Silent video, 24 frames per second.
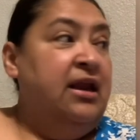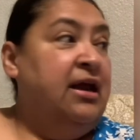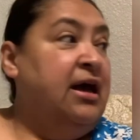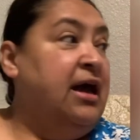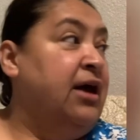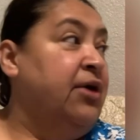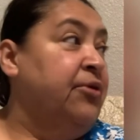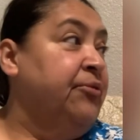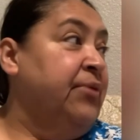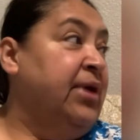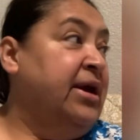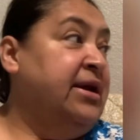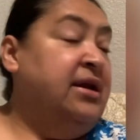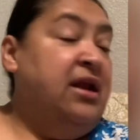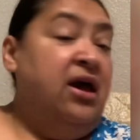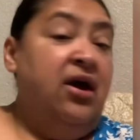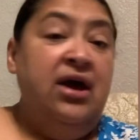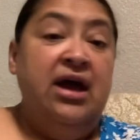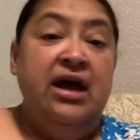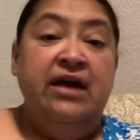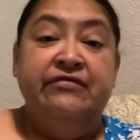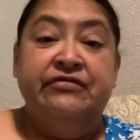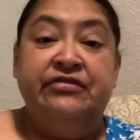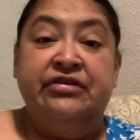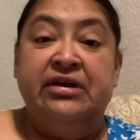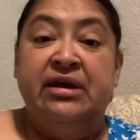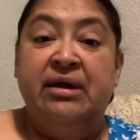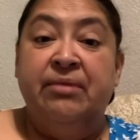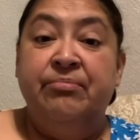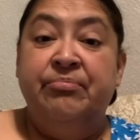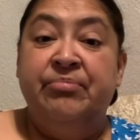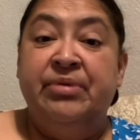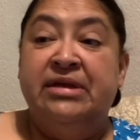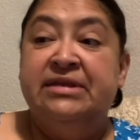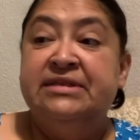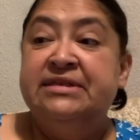Right now I have to
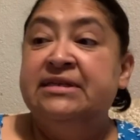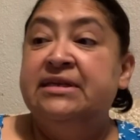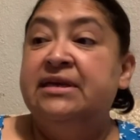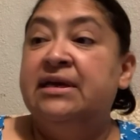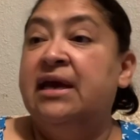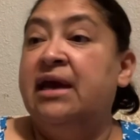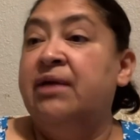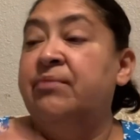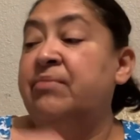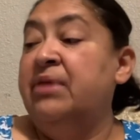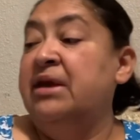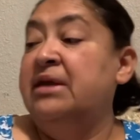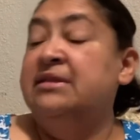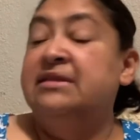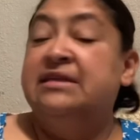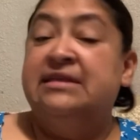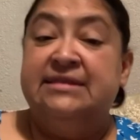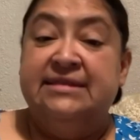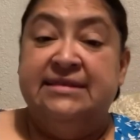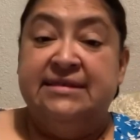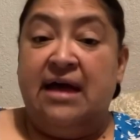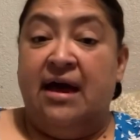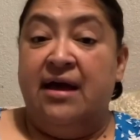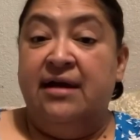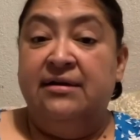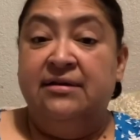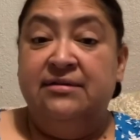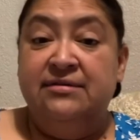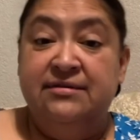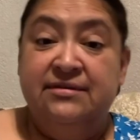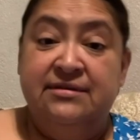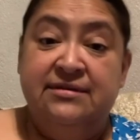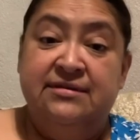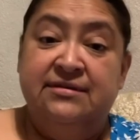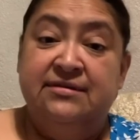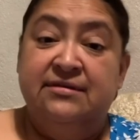get busy and make the
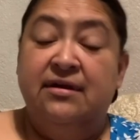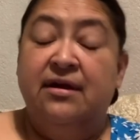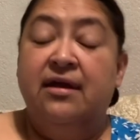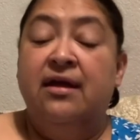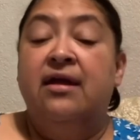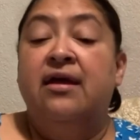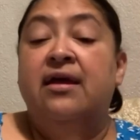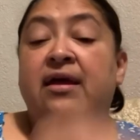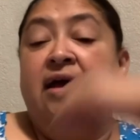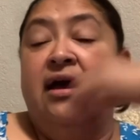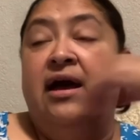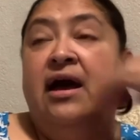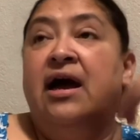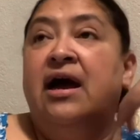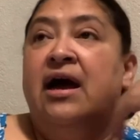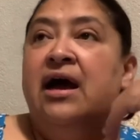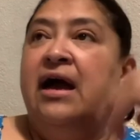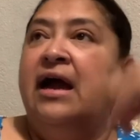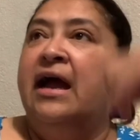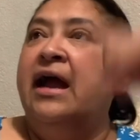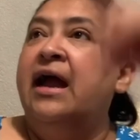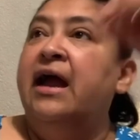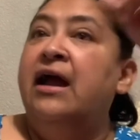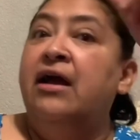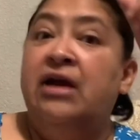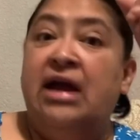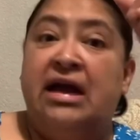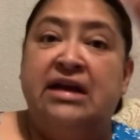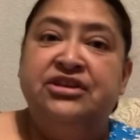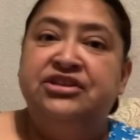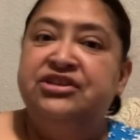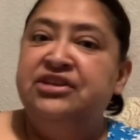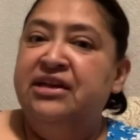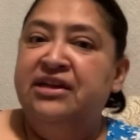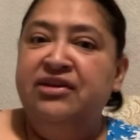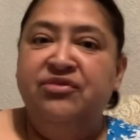signs.
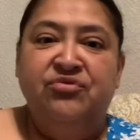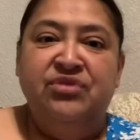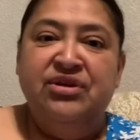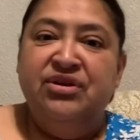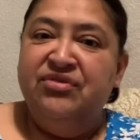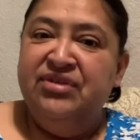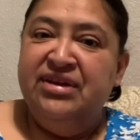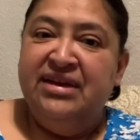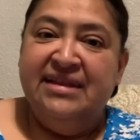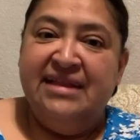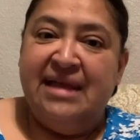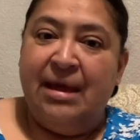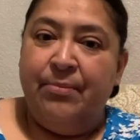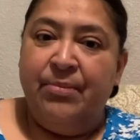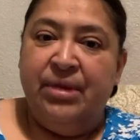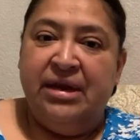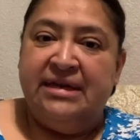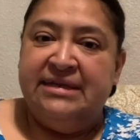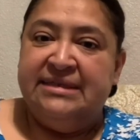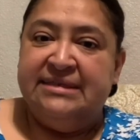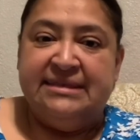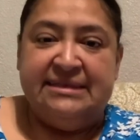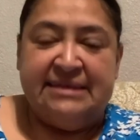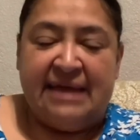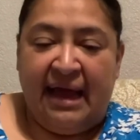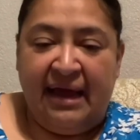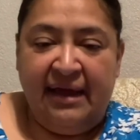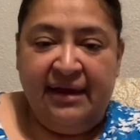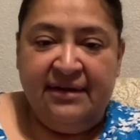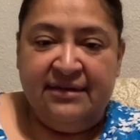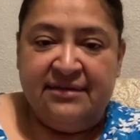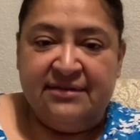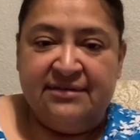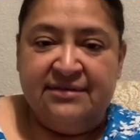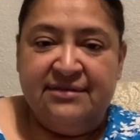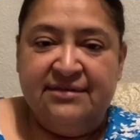Actually, we don't need that many
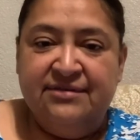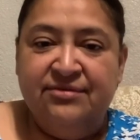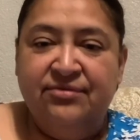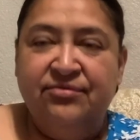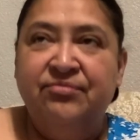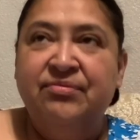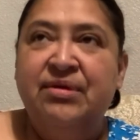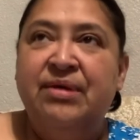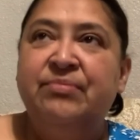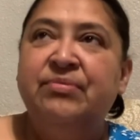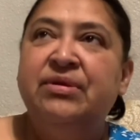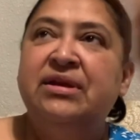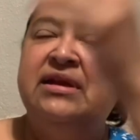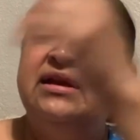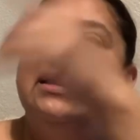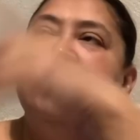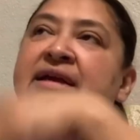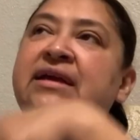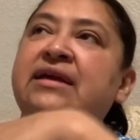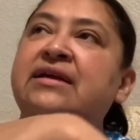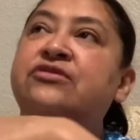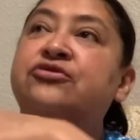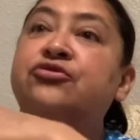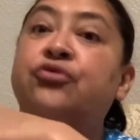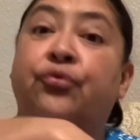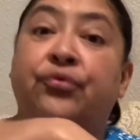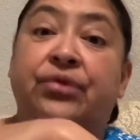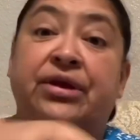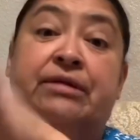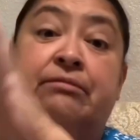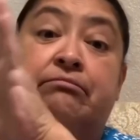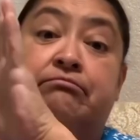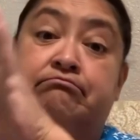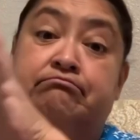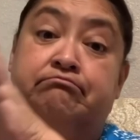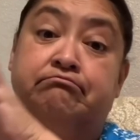signs. We maybe need 3.
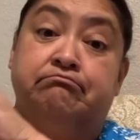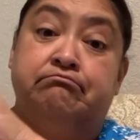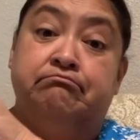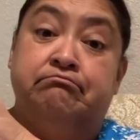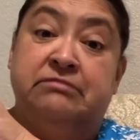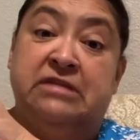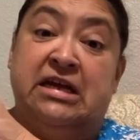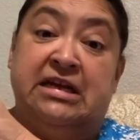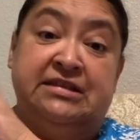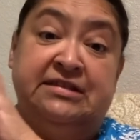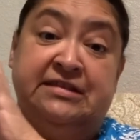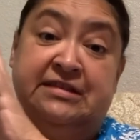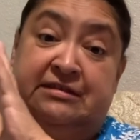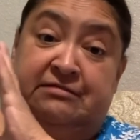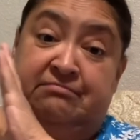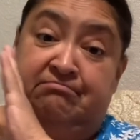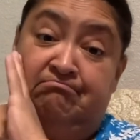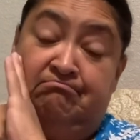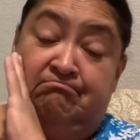That's it.